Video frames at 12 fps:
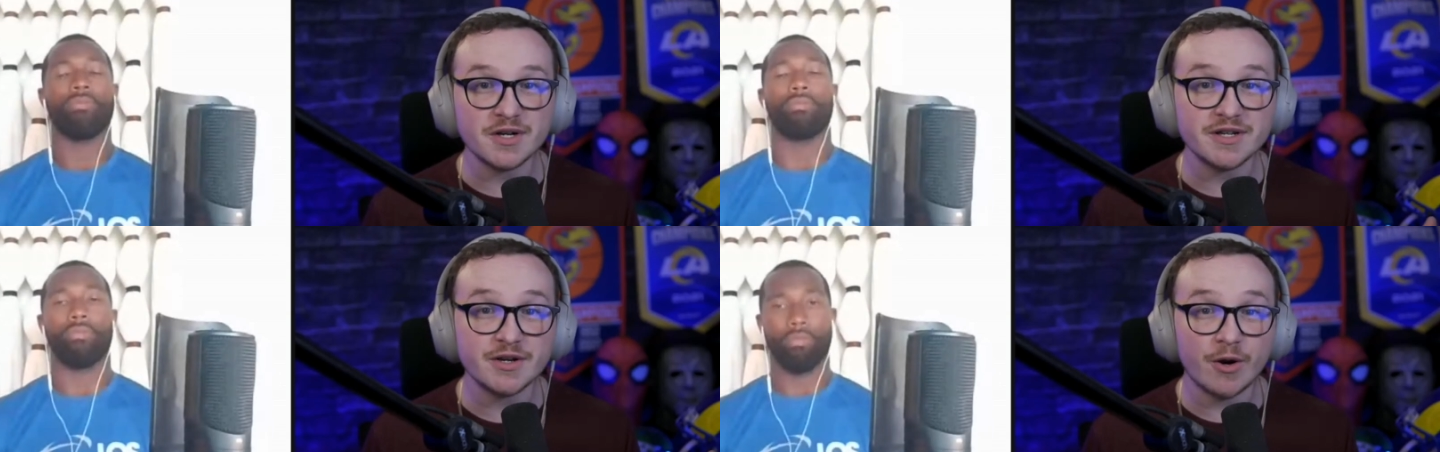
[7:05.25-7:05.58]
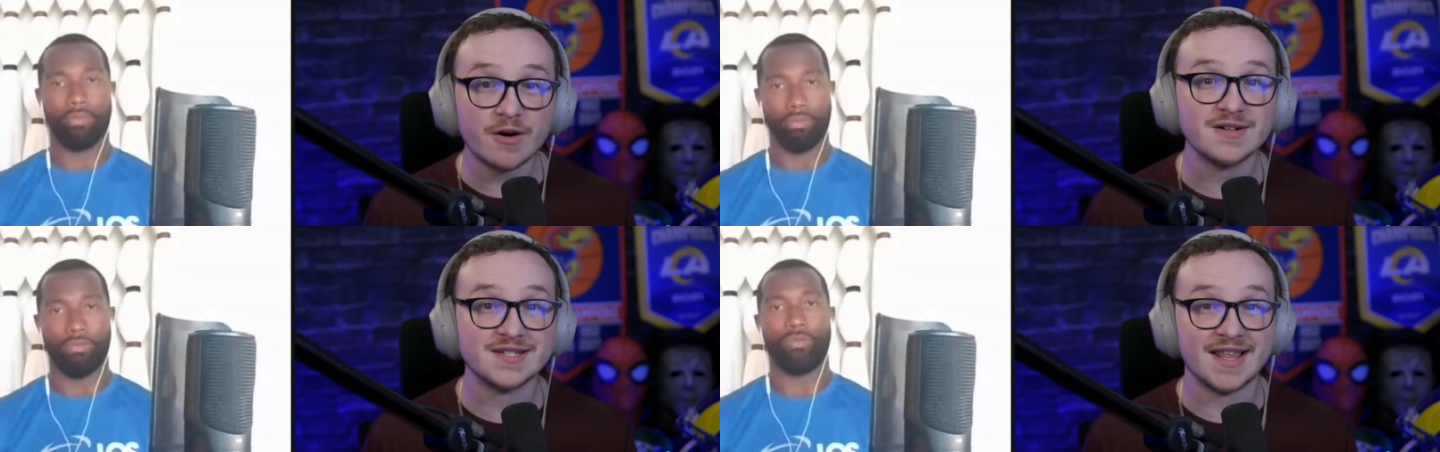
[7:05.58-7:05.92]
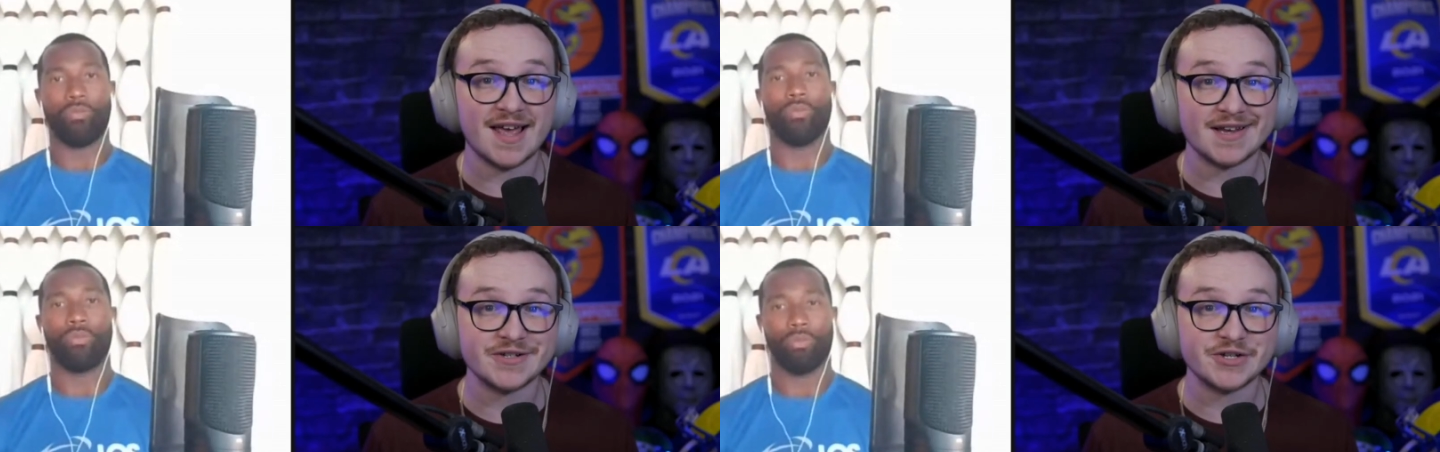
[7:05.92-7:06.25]
Speaker 1: yards
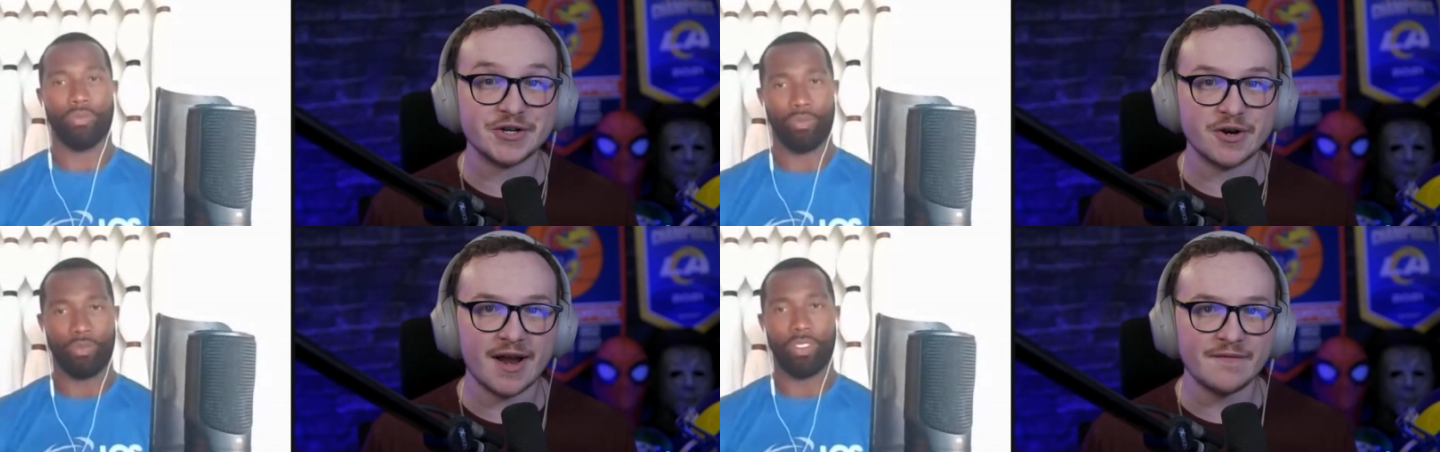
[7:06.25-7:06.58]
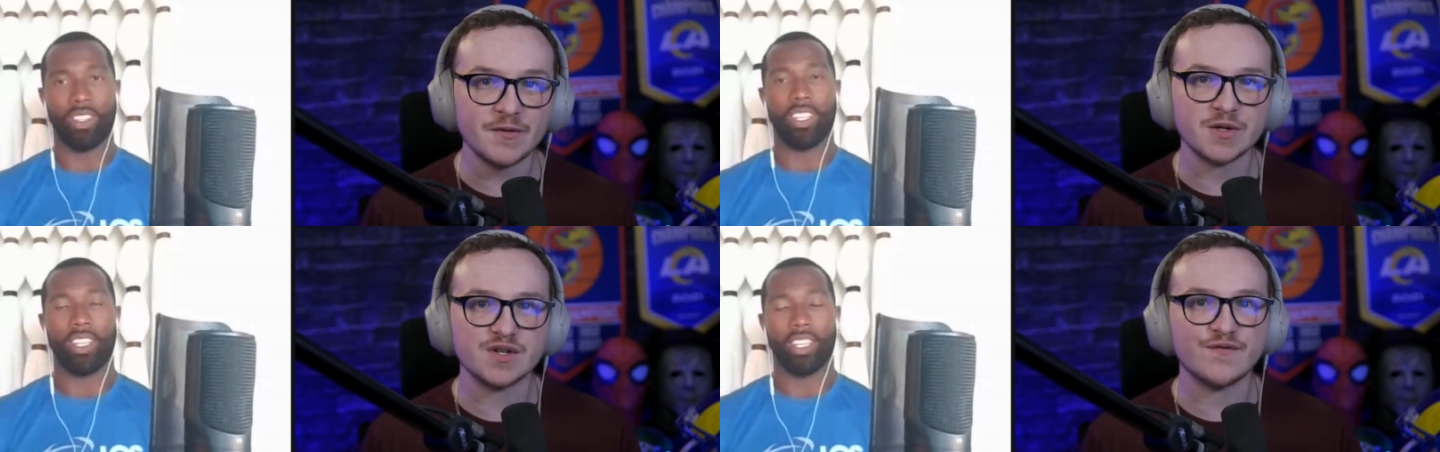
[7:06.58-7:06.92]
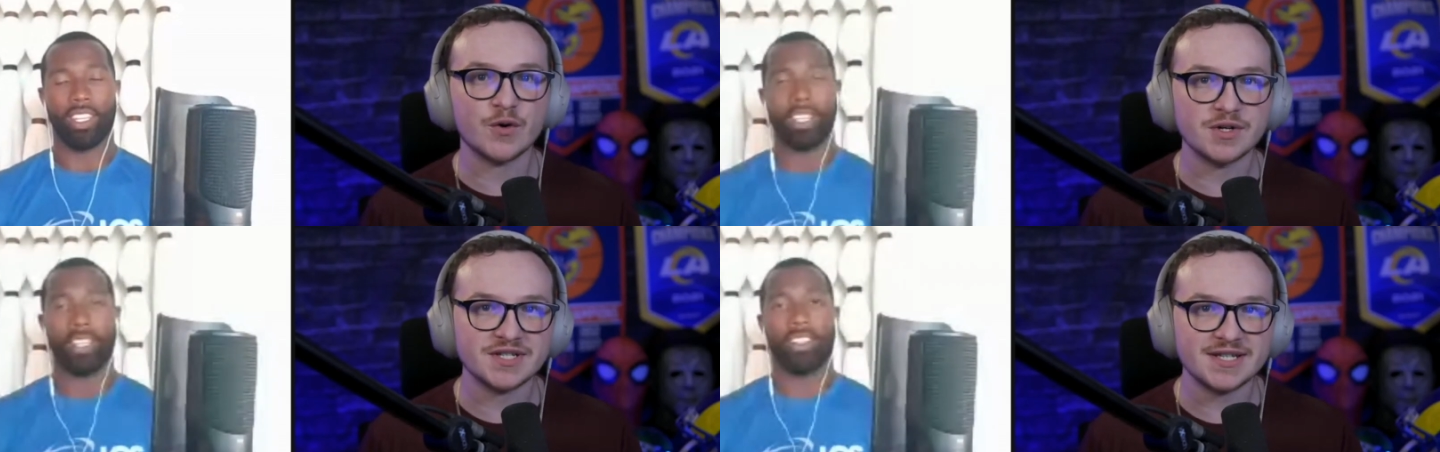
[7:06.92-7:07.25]
last year after his
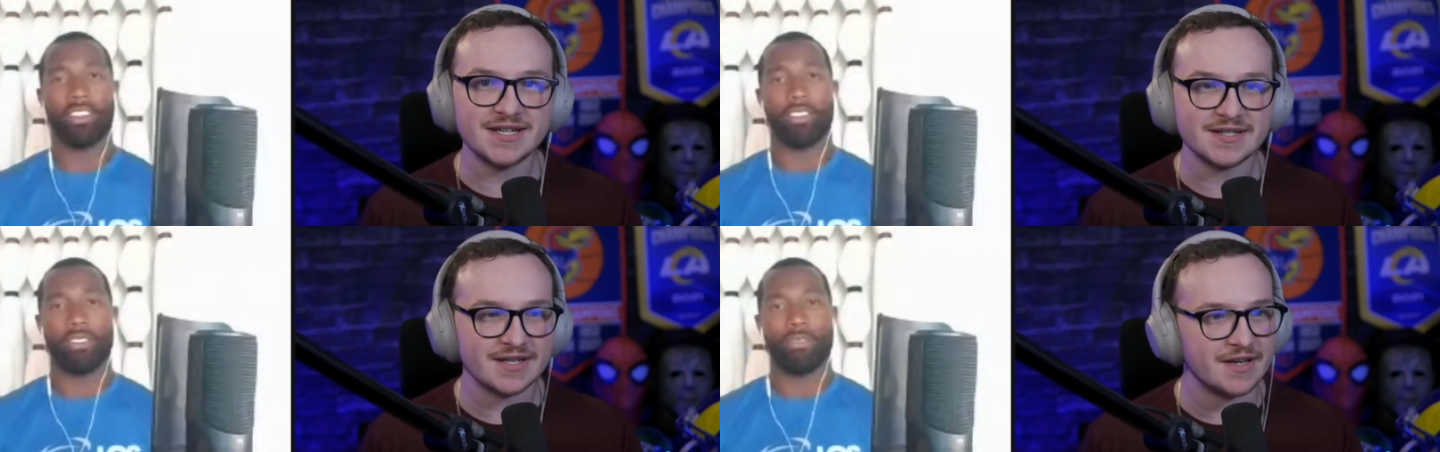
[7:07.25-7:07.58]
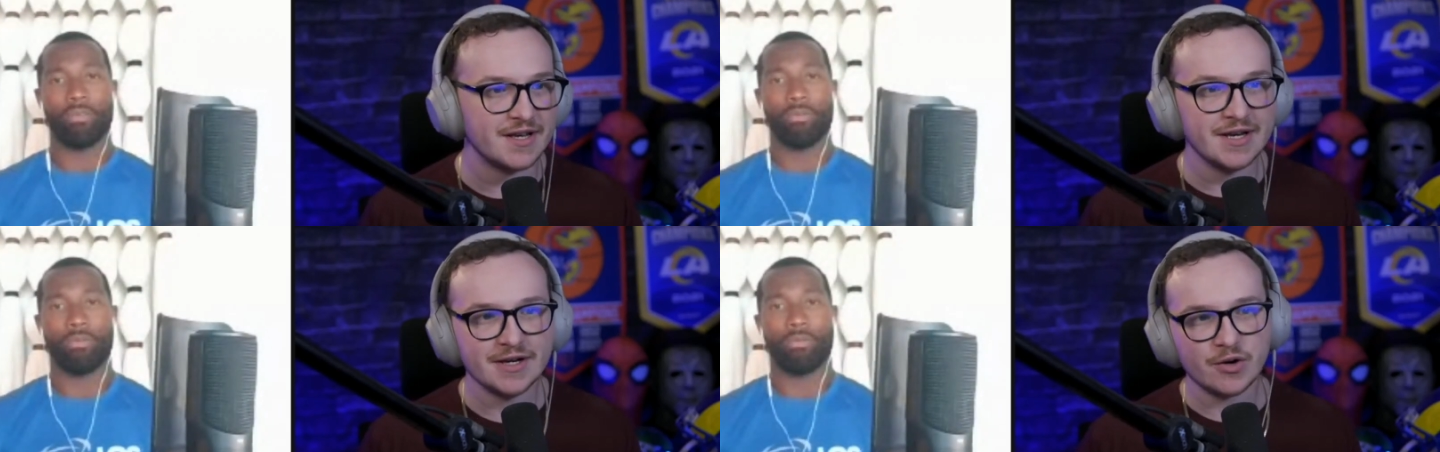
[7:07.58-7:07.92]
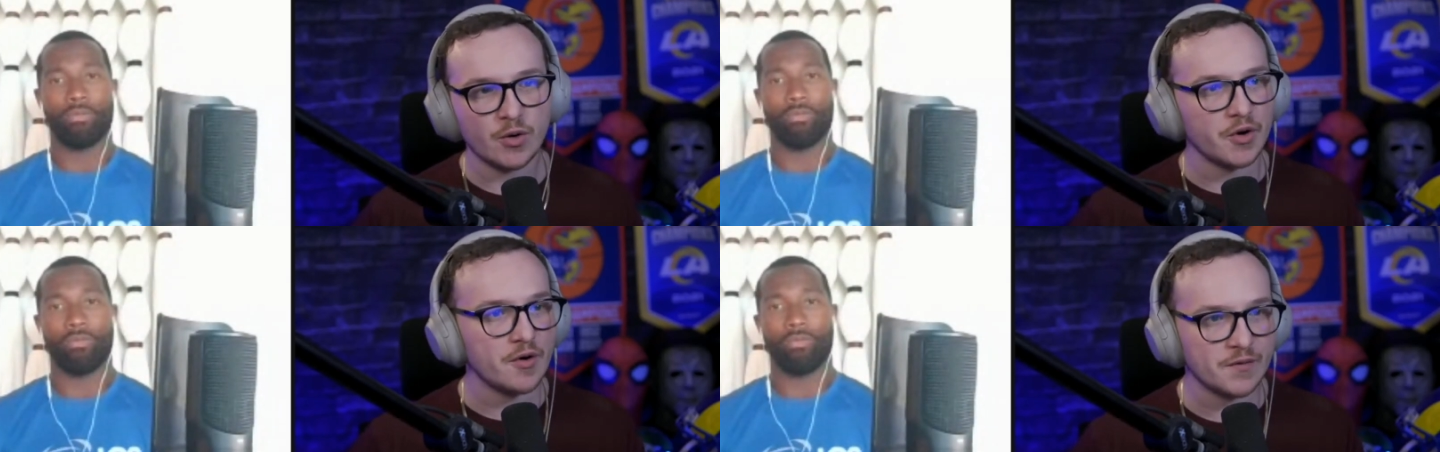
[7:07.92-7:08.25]
first season
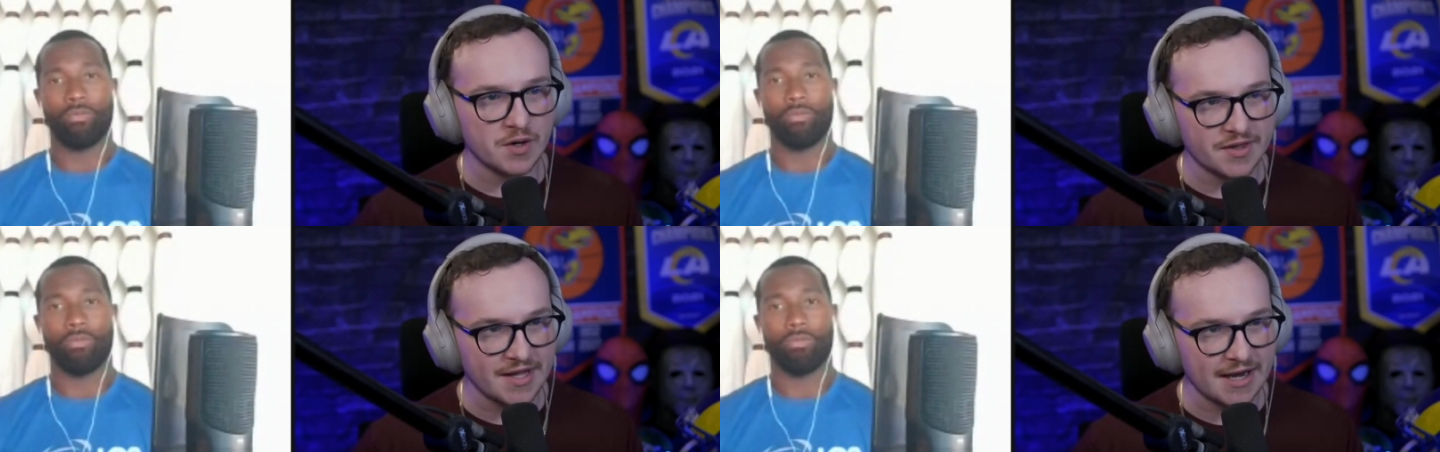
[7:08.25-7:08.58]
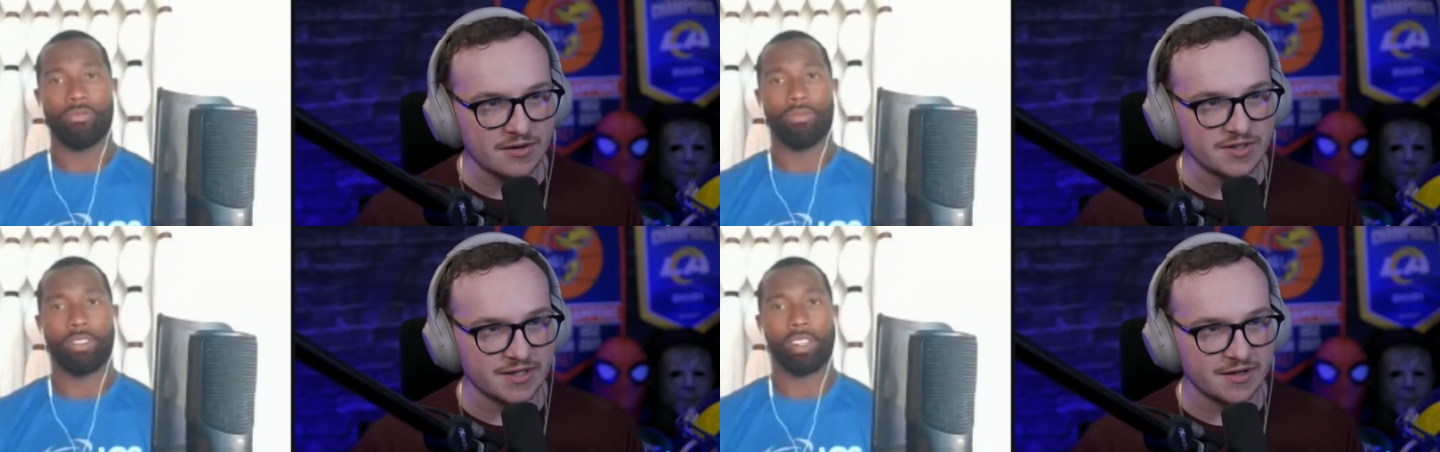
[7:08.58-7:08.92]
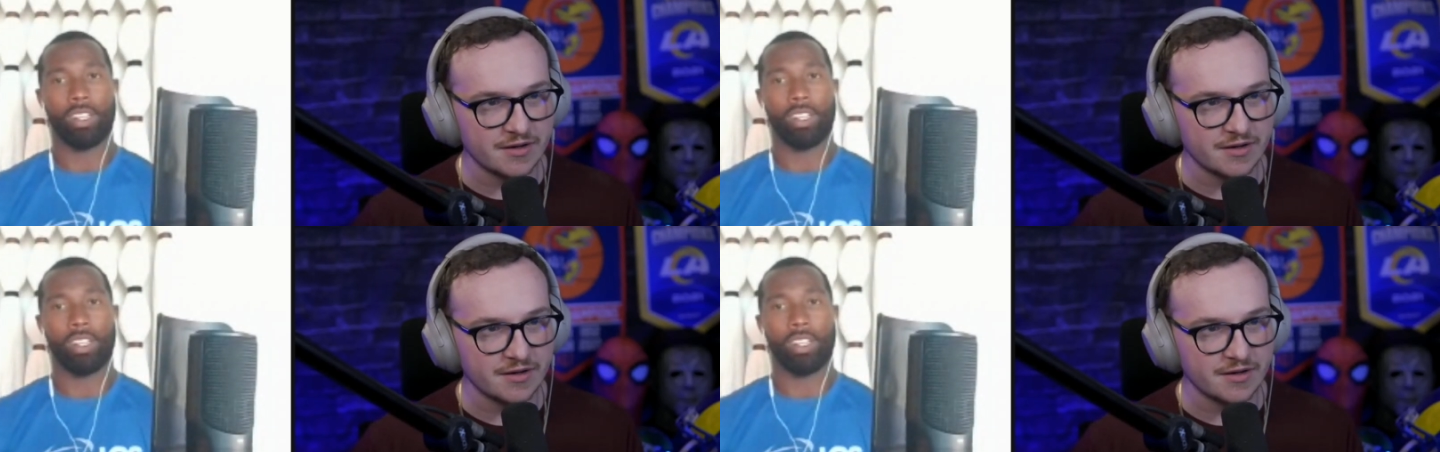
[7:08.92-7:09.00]
going over a thousand.